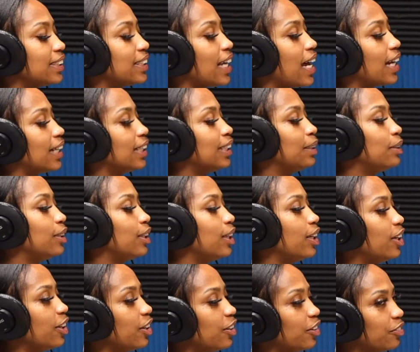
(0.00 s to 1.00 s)
side
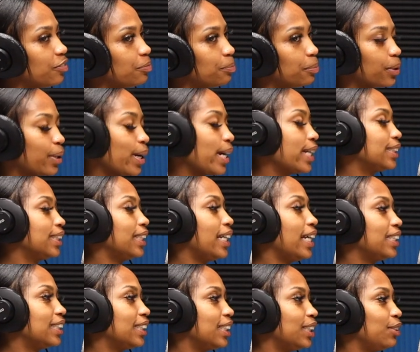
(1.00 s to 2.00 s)
of
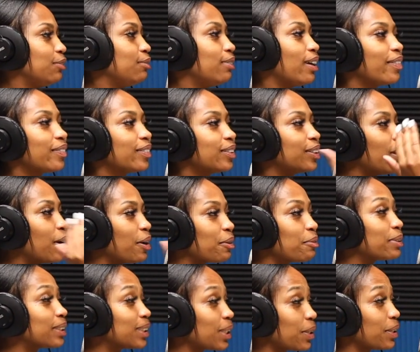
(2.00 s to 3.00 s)
procrastination. You never know
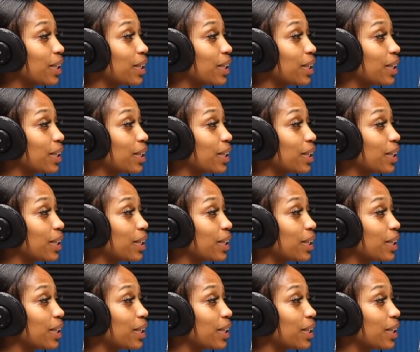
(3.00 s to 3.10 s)
what's on